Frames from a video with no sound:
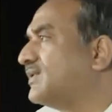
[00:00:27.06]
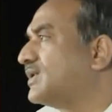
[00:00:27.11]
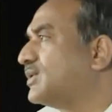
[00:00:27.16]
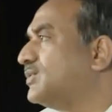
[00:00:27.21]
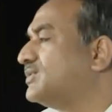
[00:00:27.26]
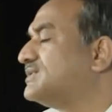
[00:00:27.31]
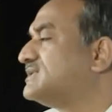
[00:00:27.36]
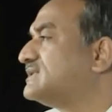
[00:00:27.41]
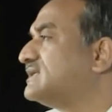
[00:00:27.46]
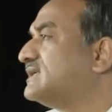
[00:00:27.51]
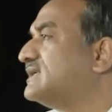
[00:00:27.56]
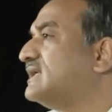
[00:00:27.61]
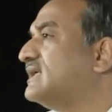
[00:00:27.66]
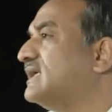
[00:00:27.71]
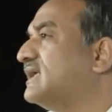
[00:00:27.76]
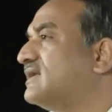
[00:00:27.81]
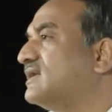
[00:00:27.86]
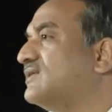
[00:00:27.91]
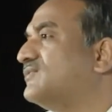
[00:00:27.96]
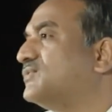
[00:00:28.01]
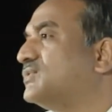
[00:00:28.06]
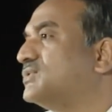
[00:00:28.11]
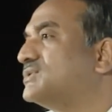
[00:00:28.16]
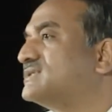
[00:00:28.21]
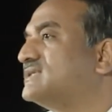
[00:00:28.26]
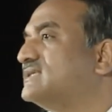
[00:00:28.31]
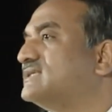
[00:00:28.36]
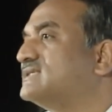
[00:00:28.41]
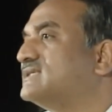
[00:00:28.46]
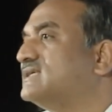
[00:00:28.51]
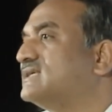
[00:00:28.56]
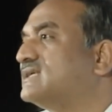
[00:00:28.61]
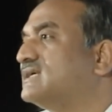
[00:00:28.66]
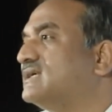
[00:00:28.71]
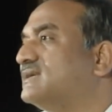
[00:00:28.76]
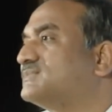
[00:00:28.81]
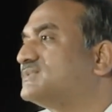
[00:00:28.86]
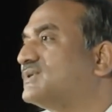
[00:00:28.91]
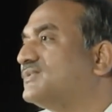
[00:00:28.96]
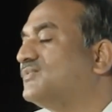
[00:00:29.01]
own journey at Infosys in
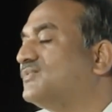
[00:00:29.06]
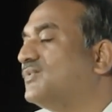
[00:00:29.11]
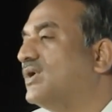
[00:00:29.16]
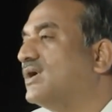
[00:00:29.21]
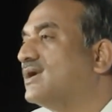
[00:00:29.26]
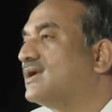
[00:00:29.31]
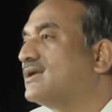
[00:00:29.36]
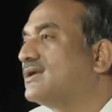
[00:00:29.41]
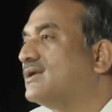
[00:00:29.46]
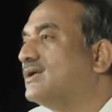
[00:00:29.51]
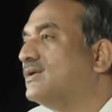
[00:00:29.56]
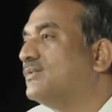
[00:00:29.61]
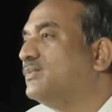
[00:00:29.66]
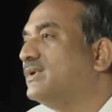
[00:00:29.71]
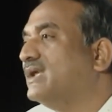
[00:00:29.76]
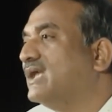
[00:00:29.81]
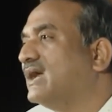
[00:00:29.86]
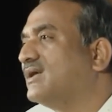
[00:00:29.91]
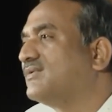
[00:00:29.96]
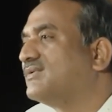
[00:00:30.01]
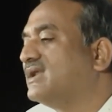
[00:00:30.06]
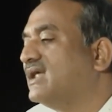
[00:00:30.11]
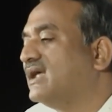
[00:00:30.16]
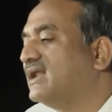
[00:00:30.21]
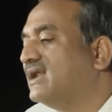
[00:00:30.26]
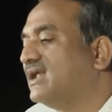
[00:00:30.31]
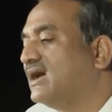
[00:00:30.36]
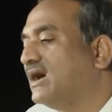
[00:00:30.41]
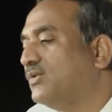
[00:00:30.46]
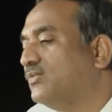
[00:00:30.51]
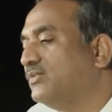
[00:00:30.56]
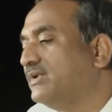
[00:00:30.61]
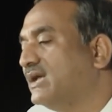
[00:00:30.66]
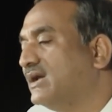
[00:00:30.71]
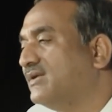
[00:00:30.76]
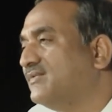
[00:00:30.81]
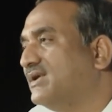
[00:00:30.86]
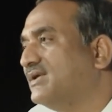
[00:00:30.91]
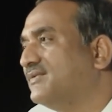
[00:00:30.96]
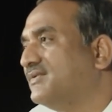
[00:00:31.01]
terms of what we have done, how we
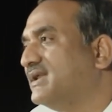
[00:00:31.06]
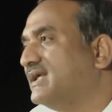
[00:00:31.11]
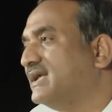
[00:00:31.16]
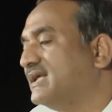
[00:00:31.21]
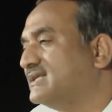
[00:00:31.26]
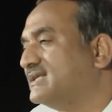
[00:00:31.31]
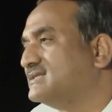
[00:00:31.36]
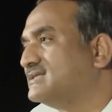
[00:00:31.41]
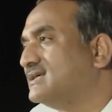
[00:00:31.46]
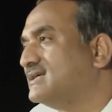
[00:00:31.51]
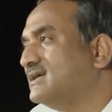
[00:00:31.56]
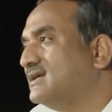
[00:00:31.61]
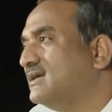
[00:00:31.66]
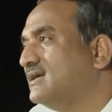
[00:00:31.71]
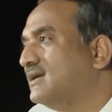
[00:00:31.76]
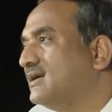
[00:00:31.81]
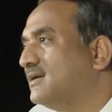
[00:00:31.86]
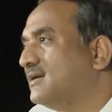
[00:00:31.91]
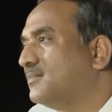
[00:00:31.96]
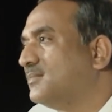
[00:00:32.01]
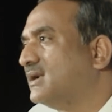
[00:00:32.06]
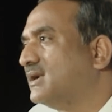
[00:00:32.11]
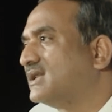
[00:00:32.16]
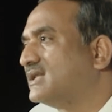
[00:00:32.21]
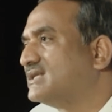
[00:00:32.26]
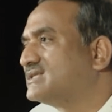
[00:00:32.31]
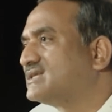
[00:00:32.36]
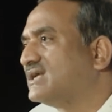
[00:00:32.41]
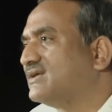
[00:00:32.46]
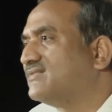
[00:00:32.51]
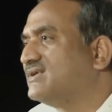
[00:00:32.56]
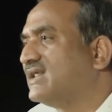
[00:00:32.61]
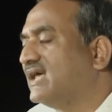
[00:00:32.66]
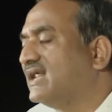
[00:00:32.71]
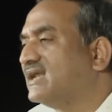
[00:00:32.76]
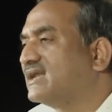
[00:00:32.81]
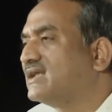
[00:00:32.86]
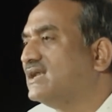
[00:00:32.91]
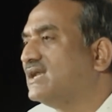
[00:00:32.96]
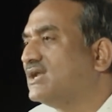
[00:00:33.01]
have leveraged. But instead of
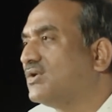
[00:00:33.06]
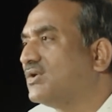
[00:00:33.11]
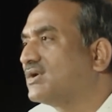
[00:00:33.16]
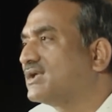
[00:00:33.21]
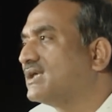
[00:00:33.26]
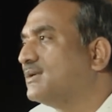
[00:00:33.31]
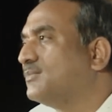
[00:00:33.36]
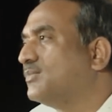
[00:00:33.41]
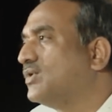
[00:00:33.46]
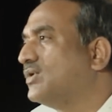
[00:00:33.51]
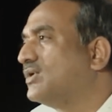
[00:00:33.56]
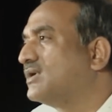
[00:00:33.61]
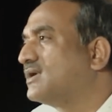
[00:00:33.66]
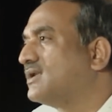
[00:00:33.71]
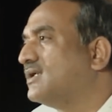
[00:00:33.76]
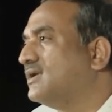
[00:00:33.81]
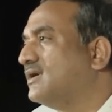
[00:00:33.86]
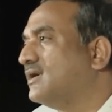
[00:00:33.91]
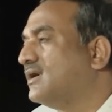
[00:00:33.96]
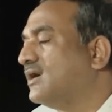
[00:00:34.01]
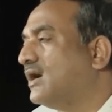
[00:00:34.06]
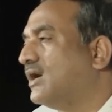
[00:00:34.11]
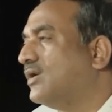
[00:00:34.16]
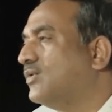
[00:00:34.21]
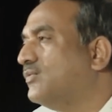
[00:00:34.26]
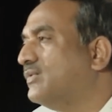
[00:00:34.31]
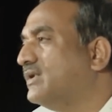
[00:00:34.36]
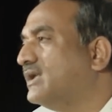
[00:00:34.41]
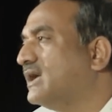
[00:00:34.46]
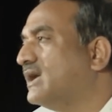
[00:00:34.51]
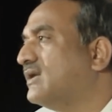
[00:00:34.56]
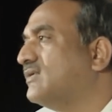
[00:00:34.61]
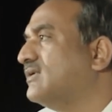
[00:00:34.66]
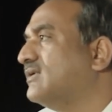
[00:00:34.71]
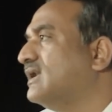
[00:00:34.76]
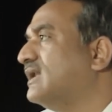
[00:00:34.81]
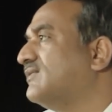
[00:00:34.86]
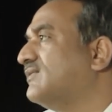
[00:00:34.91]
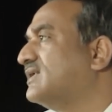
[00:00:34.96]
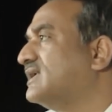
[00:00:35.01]
directly talking about how we have
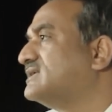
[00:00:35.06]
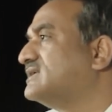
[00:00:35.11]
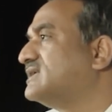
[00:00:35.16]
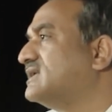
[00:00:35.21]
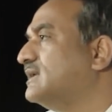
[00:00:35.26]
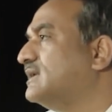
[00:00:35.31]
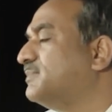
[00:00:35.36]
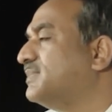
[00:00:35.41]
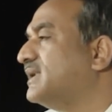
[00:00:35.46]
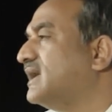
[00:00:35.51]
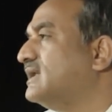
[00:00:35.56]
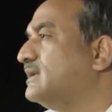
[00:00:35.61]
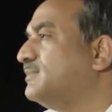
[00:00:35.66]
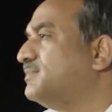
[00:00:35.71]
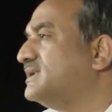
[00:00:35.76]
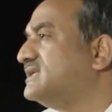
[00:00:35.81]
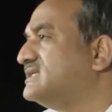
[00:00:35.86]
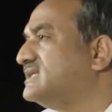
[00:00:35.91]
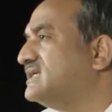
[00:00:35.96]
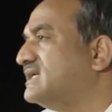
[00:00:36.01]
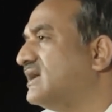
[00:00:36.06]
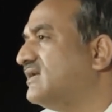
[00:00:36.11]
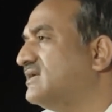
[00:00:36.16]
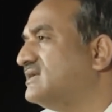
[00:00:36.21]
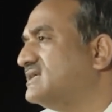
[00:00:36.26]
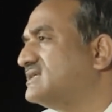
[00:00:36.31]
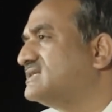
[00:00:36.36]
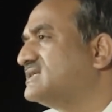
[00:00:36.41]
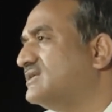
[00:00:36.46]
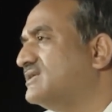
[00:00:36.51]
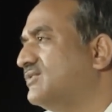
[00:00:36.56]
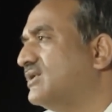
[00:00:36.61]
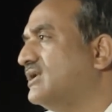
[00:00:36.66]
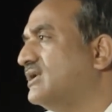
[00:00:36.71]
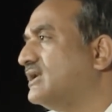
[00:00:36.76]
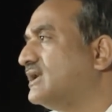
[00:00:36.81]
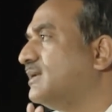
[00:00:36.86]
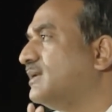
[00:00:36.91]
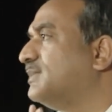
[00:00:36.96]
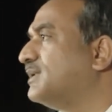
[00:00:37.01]
leveraged the DPI, DPG, I'll just give you a
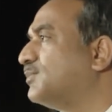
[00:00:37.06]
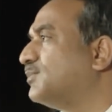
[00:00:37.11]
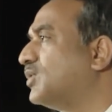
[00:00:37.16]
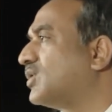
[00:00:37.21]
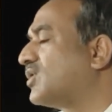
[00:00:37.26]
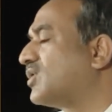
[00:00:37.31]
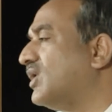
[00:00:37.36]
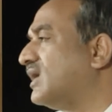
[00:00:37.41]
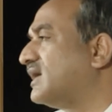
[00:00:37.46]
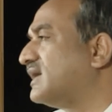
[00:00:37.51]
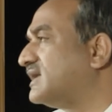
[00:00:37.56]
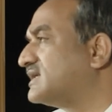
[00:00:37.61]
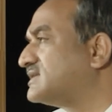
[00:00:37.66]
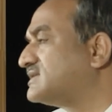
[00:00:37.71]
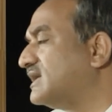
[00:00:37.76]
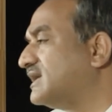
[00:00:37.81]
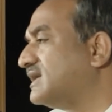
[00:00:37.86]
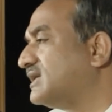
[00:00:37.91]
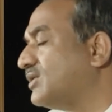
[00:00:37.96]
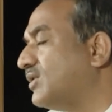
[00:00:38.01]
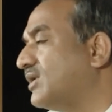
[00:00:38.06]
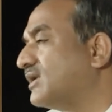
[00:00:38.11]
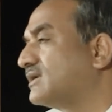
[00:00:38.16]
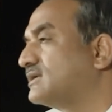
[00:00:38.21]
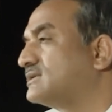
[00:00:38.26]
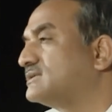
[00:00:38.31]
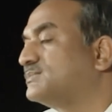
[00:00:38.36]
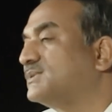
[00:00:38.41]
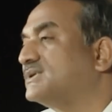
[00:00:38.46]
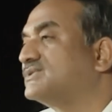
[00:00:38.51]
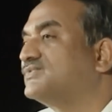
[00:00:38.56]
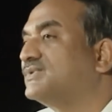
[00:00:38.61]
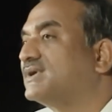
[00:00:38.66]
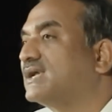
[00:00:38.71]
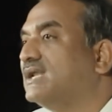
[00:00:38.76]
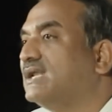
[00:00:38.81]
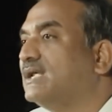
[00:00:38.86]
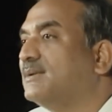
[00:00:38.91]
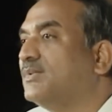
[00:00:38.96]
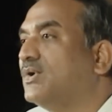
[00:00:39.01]
little bit more context and talk
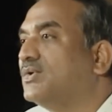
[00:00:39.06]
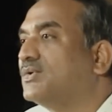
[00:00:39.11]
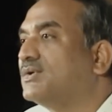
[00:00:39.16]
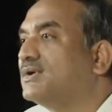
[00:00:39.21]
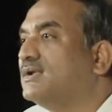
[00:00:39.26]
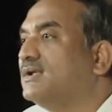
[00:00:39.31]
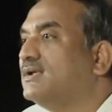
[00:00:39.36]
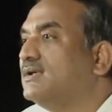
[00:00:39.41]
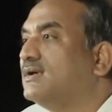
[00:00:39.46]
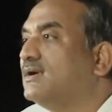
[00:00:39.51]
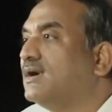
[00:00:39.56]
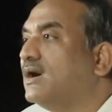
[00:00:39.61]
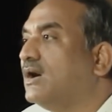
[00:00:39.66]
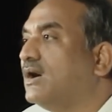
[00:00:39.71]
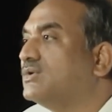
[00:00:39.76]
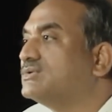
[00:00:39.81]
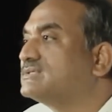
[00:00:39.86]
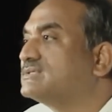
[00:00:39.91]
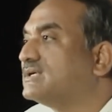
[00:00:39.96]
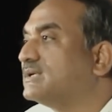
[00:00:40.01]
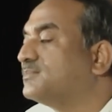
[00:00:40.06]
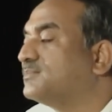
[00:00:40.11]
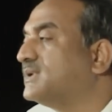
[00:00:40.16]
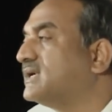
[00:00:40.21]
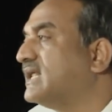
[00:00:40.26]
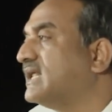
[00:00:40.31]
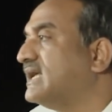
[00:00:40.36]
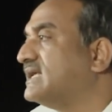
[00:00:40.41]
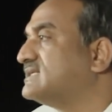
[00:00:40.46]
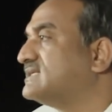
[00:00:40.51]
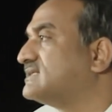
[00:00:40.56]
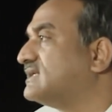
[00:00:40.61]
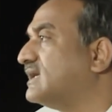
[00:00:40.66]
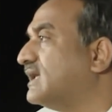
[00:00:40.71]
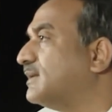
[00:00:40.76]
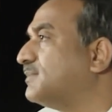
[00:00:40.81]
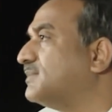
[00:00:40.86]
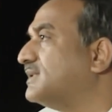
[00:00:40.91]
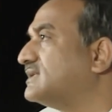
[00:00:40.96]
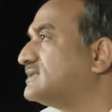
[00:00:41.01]
specifically about how Sunbird has
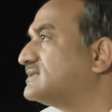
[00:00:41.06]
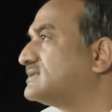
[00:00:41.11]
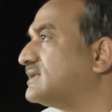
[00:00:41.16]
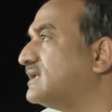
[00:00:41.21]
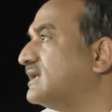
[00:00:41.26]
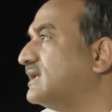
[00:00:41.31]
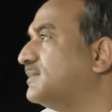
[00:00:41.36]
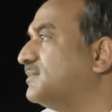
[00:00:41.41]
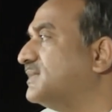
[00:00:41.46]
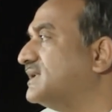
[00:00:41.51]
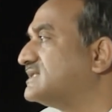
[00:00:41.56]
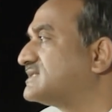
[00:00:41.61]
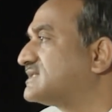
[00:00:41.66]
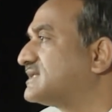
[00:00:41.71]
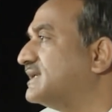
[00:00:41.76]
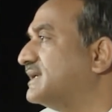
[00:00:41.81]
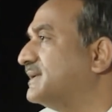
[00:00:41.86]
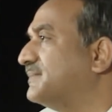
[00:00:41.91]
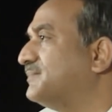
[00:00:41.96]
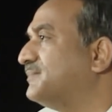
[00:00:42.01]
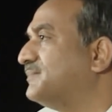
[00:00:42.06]
helped us immensely.